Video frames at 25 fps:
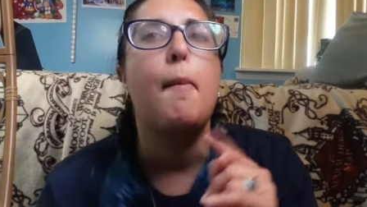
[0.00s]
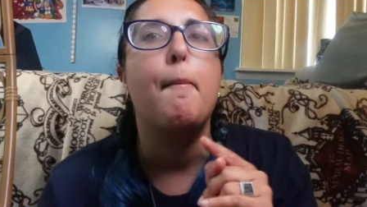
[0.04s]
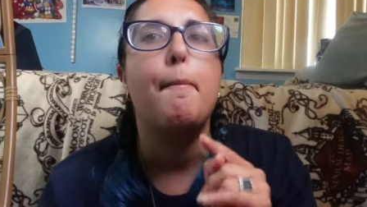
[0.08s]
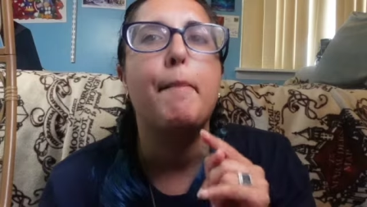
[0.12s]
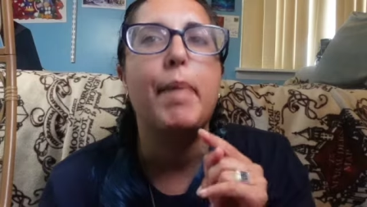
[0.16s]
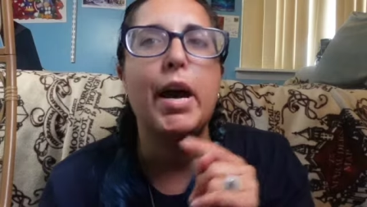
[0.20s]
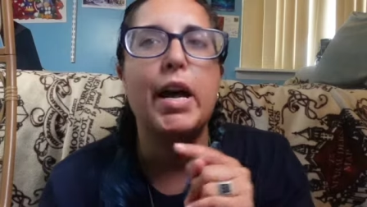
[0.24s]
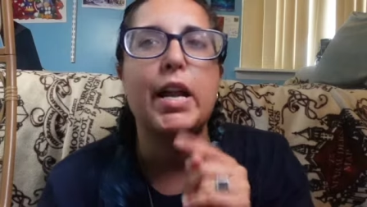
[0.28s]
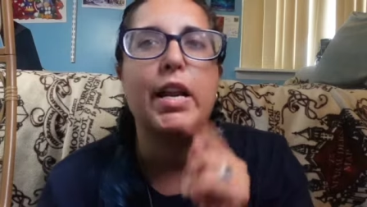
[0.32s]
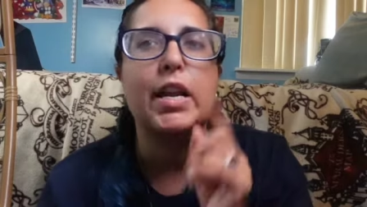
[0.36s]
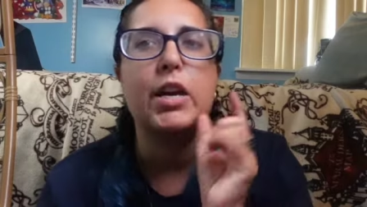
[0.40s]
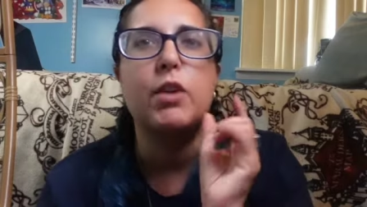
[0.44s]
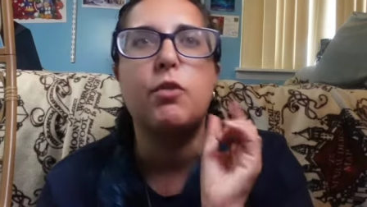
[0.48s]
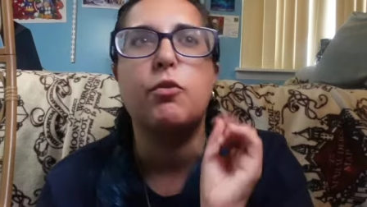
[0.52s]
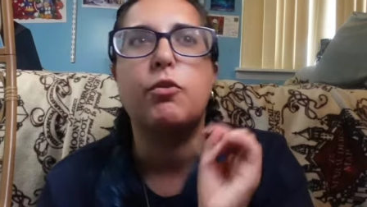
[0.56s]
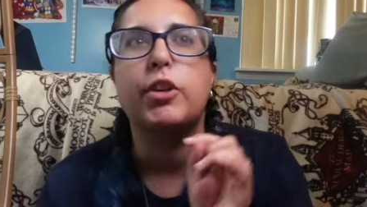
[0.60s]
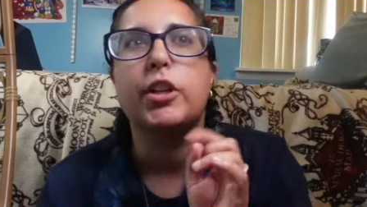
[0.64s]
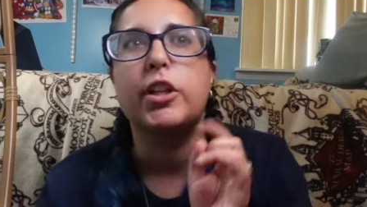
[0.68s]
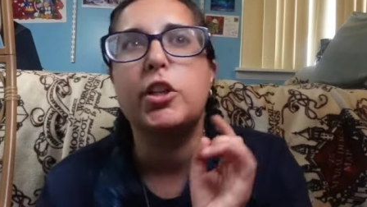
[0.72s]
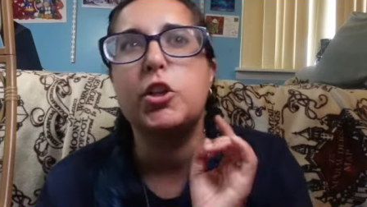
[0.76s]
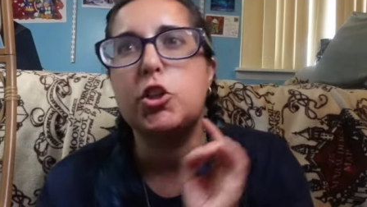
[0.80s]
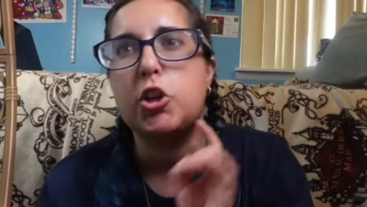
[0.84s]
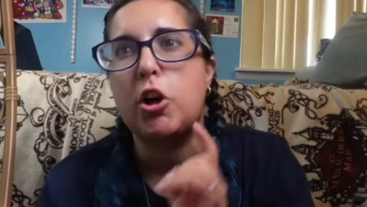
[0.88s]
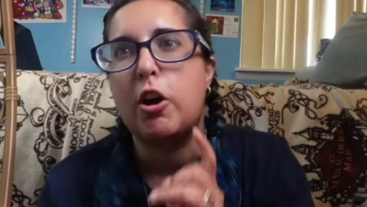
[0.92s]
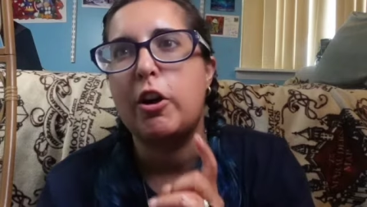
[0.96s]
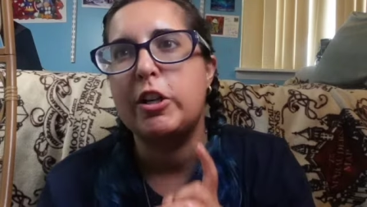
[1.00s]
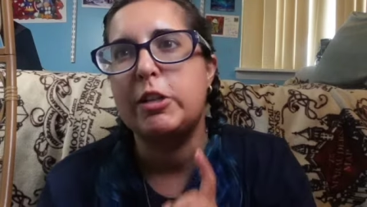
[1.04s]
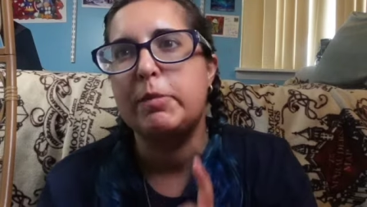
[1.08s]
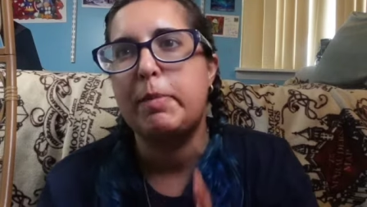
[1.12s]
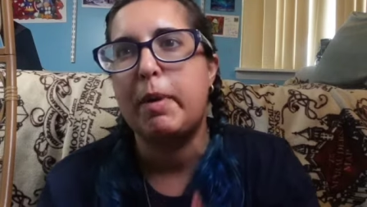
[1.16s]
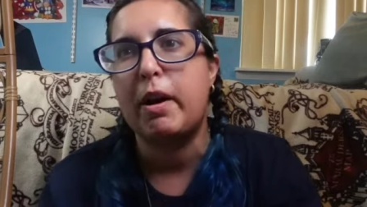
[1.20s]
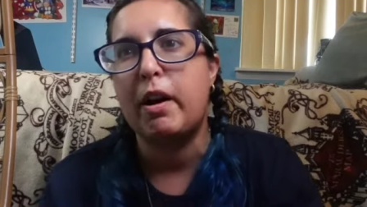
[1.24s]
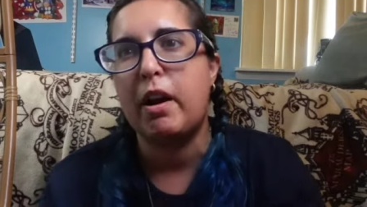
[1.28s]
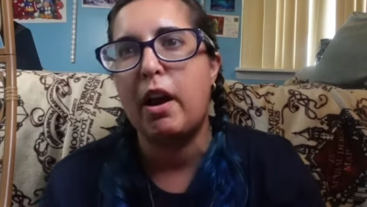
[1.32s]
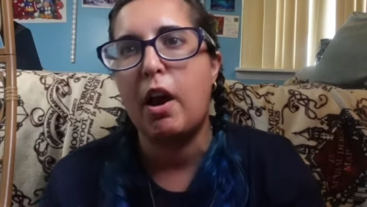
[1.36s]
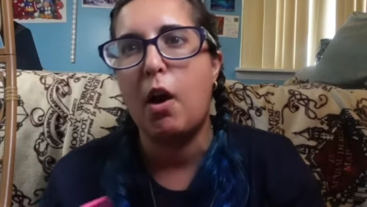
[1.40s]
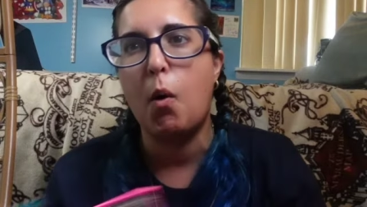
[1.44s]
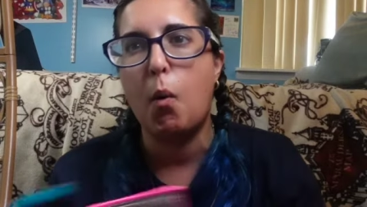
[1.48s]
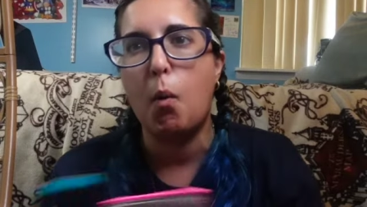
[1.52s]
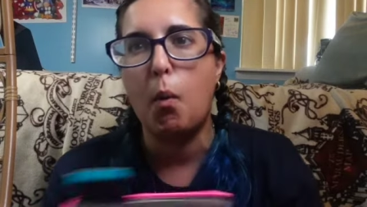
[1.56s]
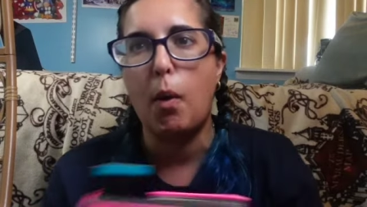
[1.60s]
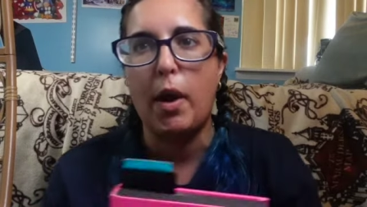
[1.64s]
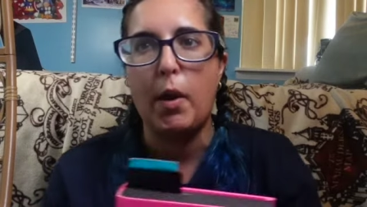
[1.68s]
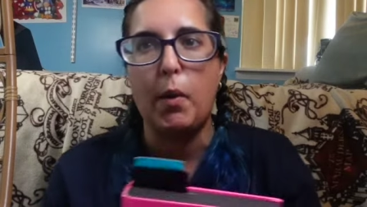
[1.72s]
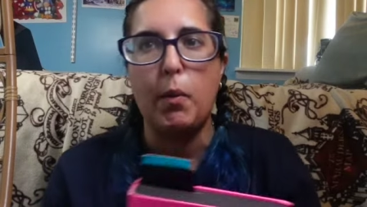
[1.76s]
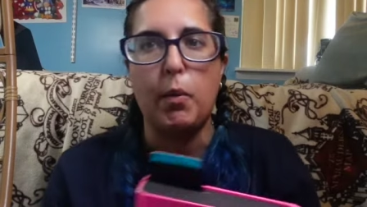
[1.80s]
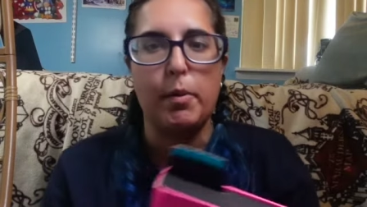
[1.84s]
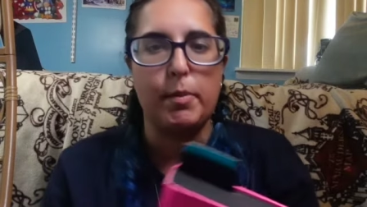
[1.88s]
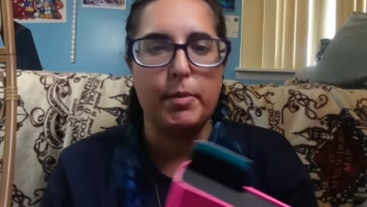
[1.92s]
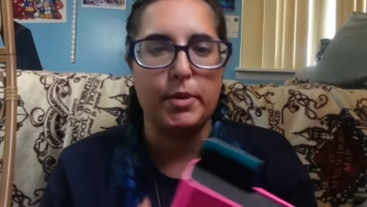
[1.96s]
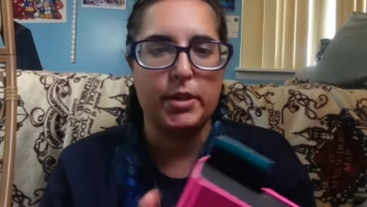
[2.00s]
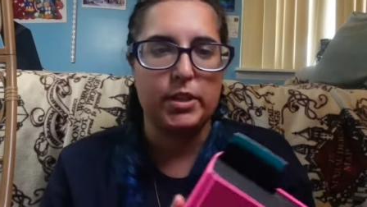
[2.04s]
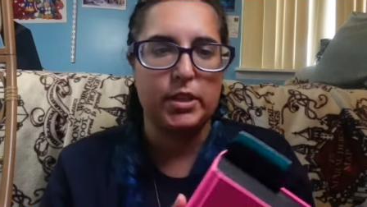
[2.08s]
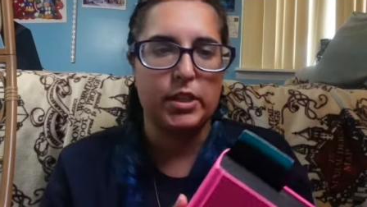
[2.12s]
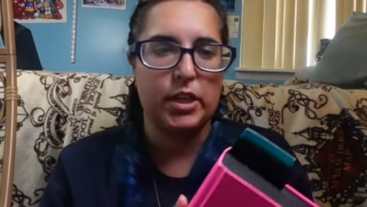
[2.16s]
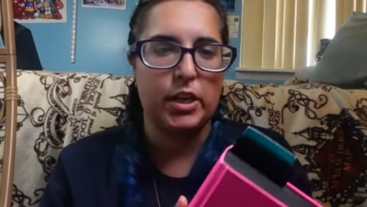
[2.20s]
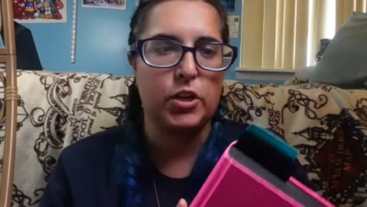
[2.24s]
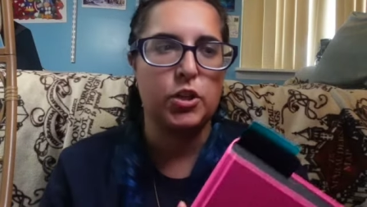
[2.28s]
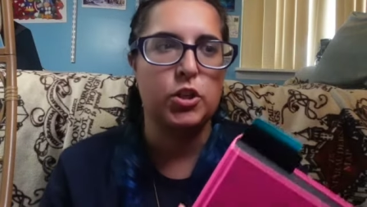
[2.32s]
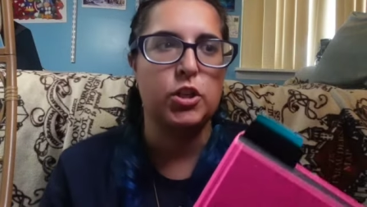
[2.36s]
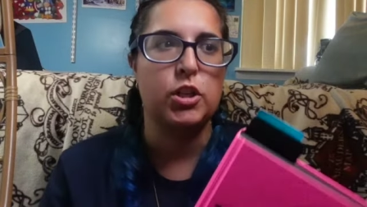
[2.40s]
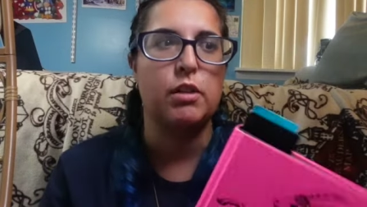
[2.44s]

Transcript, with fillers: but it really talked about how white women tend